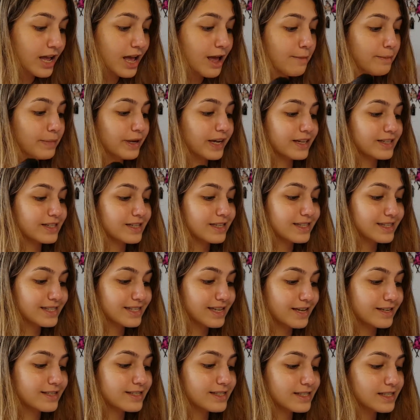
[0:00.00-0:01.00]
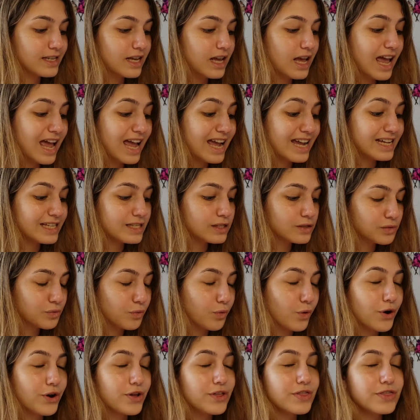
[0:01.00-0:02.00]
because it says it's
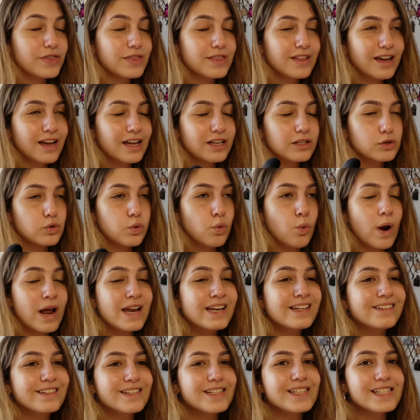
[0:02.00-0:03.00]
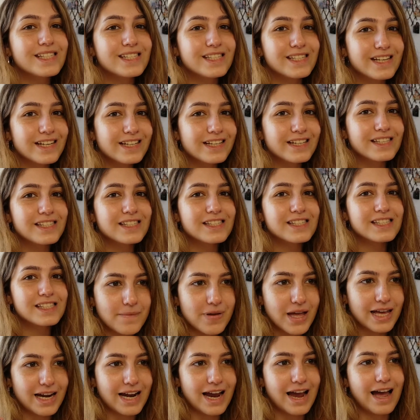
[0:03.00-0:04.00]
worth
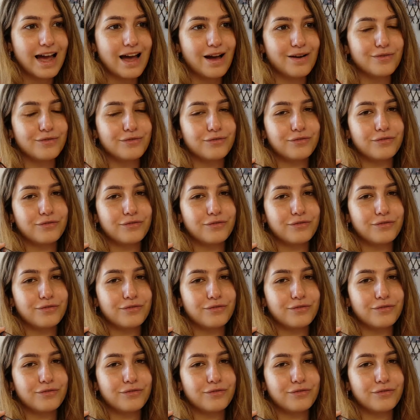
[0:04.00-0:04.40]
26.5